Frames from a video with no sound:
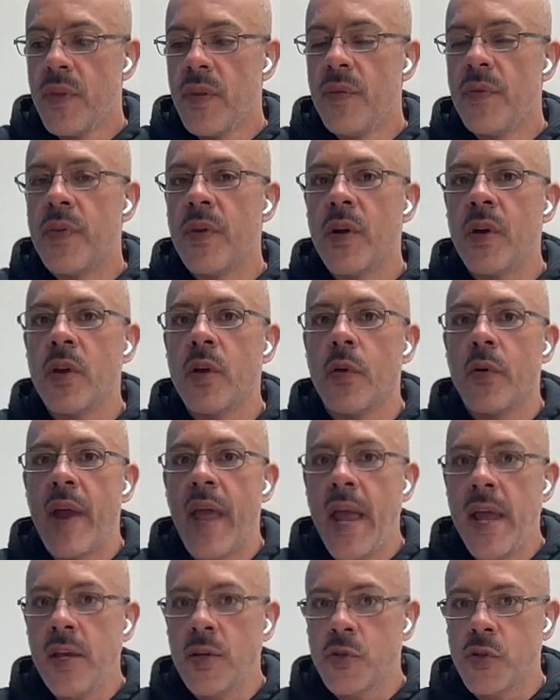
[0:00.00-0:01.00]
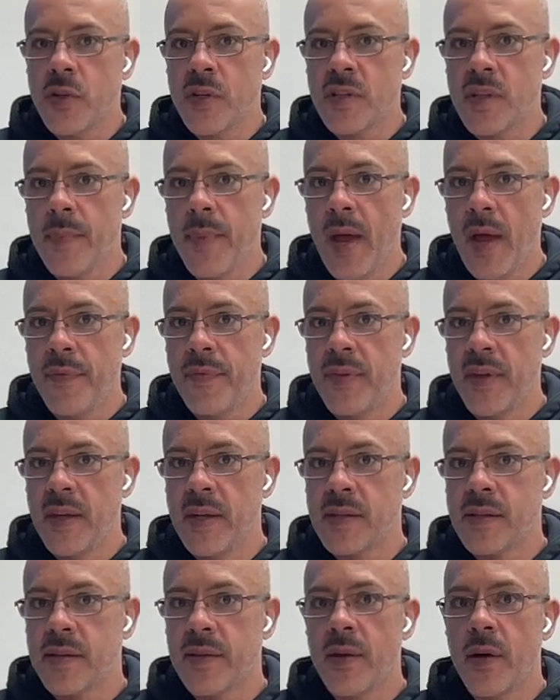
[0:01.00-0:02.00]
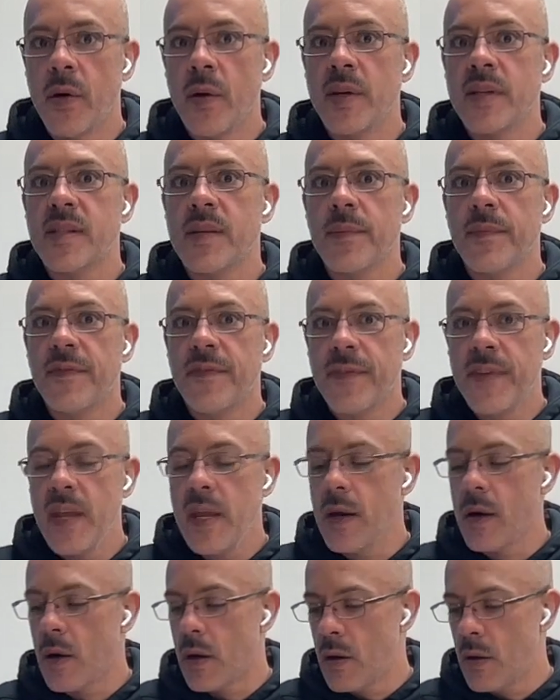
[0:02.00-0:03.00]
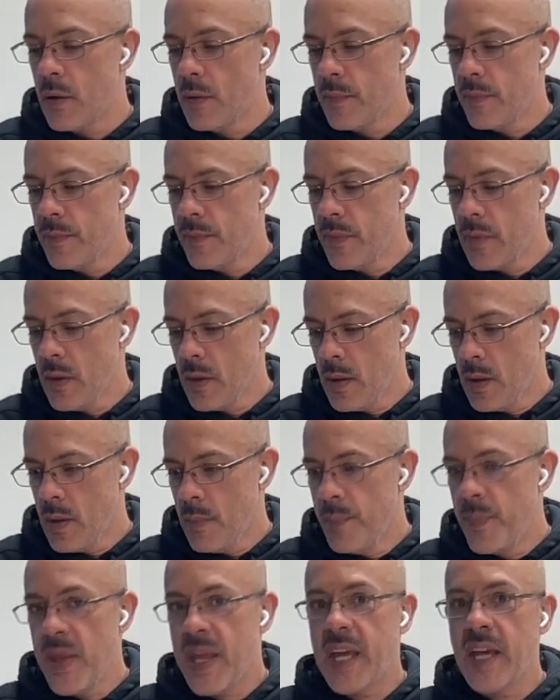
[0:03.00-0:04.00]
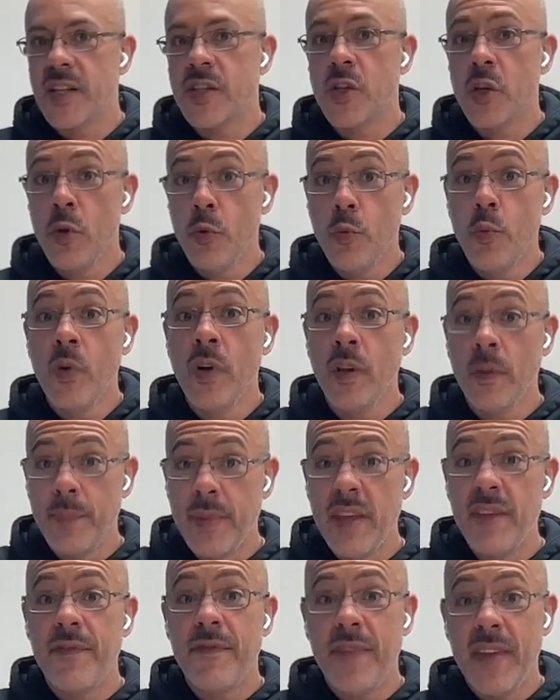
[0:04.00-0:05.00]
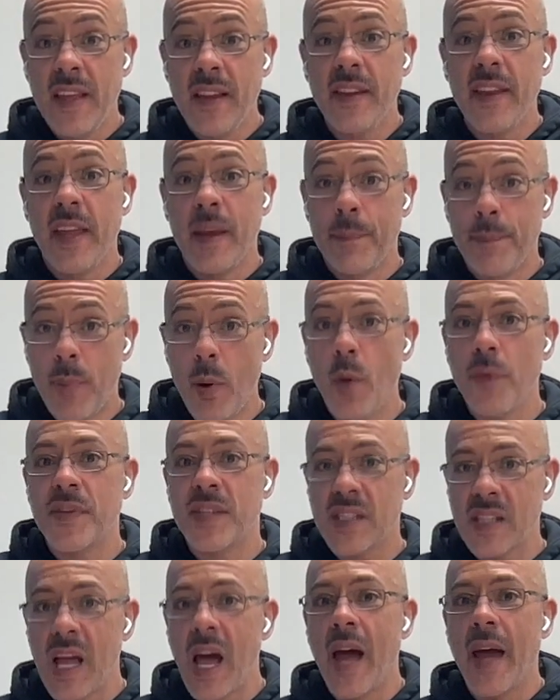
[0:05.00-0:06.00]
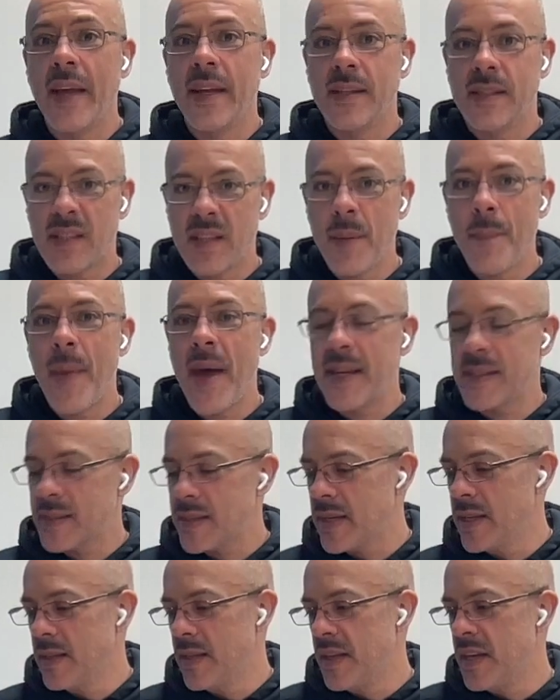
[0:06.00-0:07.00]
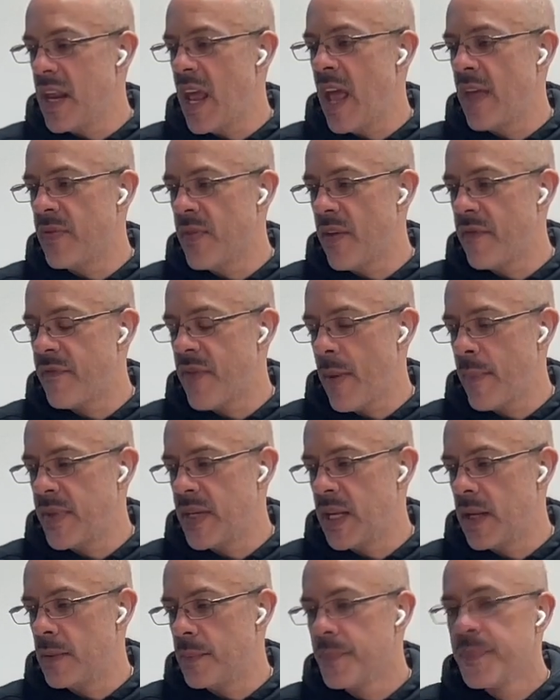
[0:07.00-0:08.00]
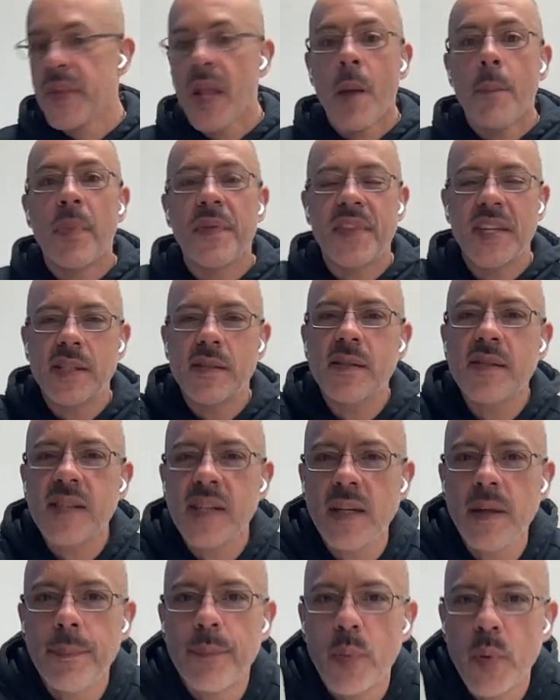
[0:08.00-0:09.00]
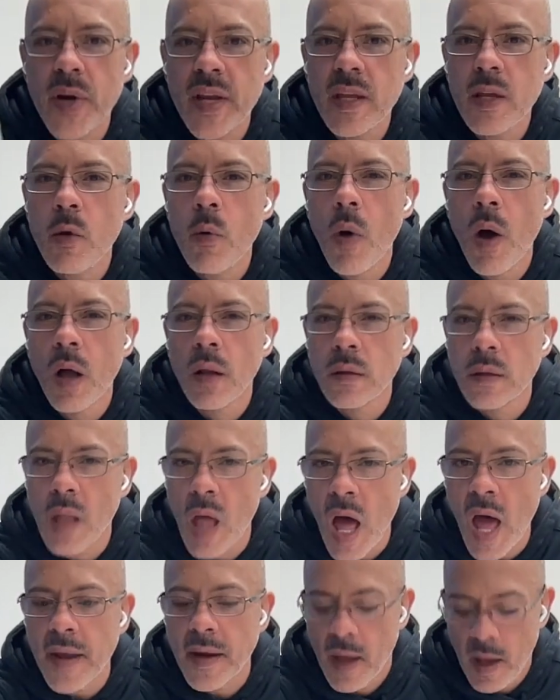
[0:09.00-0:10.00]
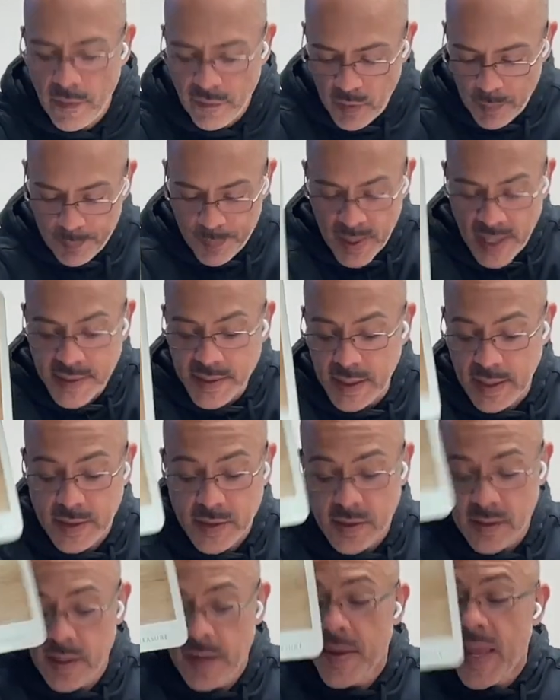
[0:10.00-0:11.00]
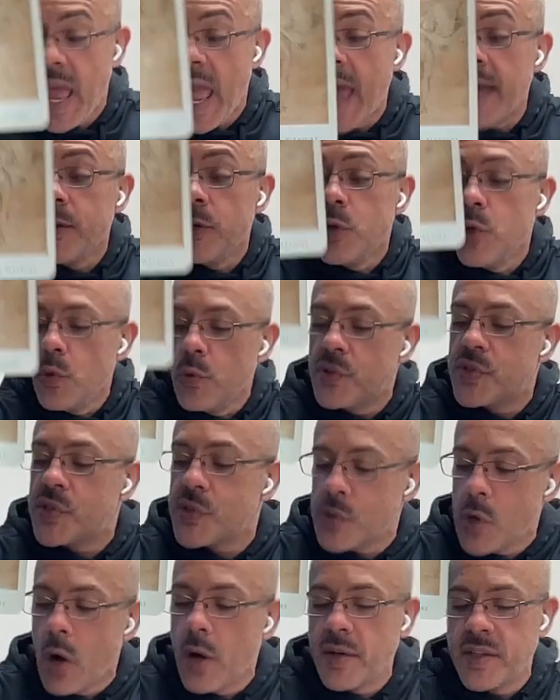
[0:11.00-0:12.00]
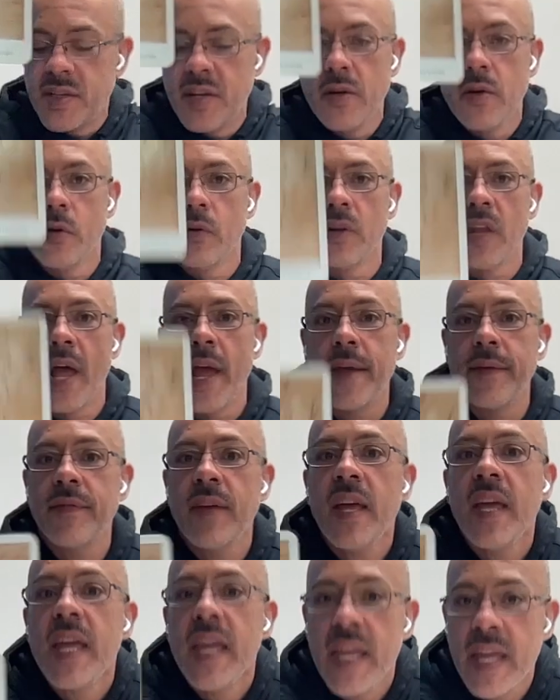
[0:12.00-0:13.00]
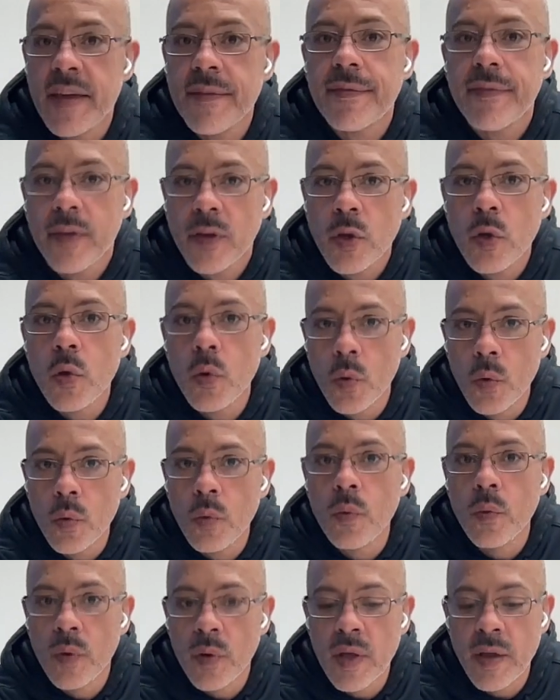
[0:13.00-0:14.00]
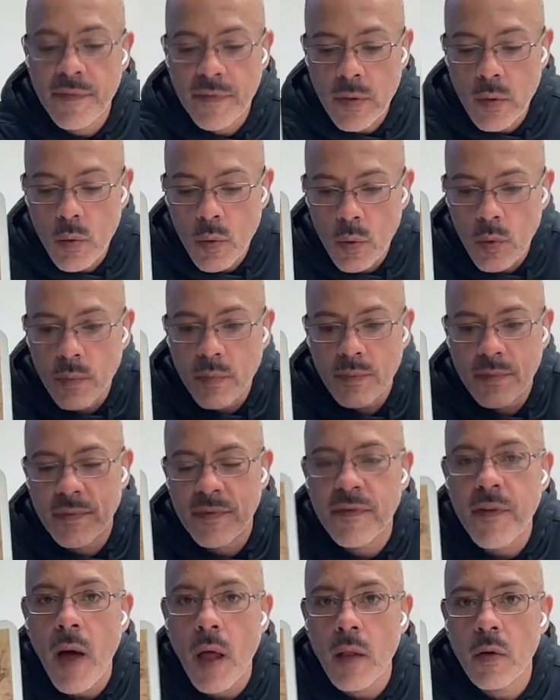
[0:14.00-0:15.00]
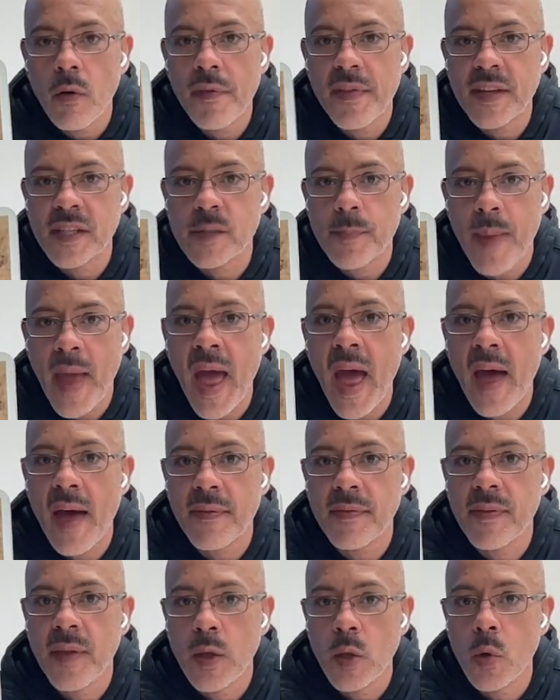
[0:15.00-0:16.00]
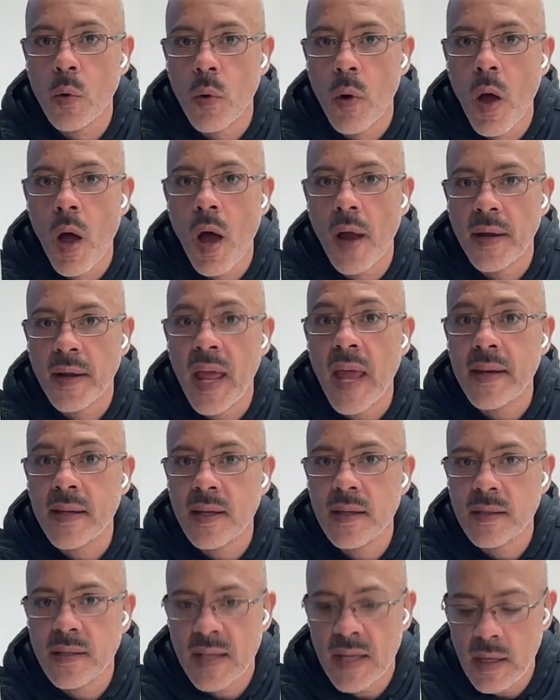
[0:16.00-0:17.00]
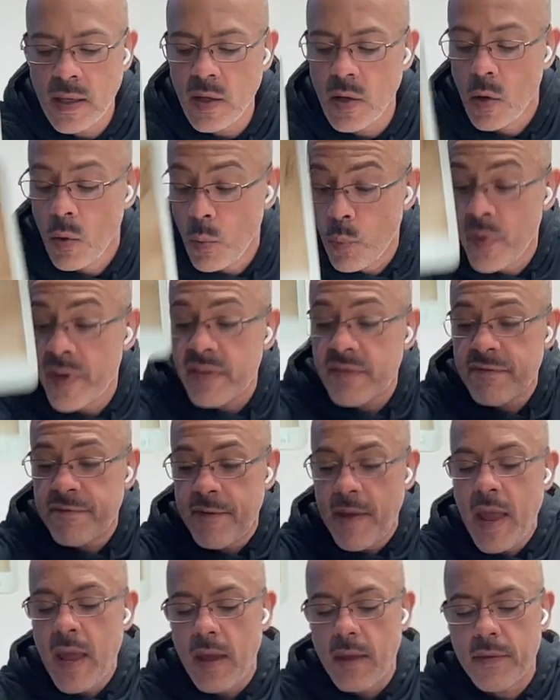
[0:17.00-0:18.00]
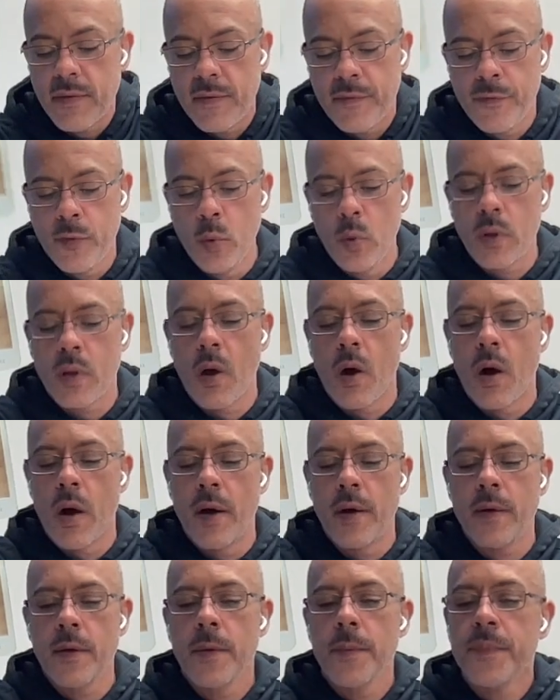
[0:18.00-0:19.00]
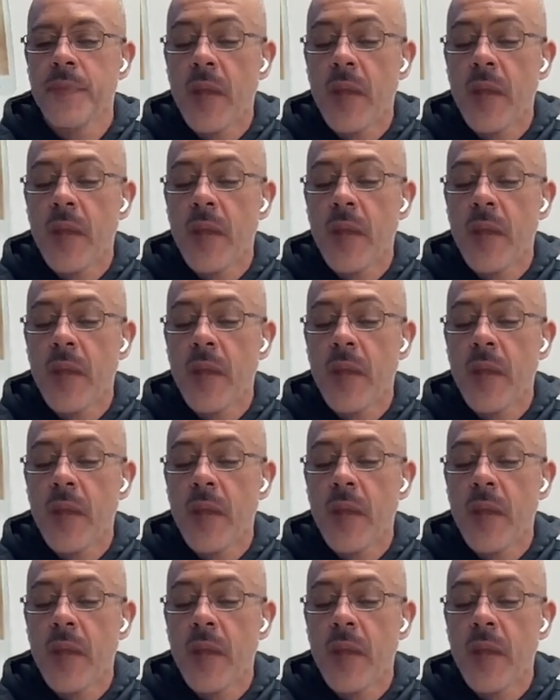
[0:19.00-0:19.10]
You're anxious about this. There is some fear because you will be feeling both sides, the masculine and the feminine. But this is going to bring you a lot of abundance and new starts in your life if you follow this path that you're on and continue with faith. Fool card.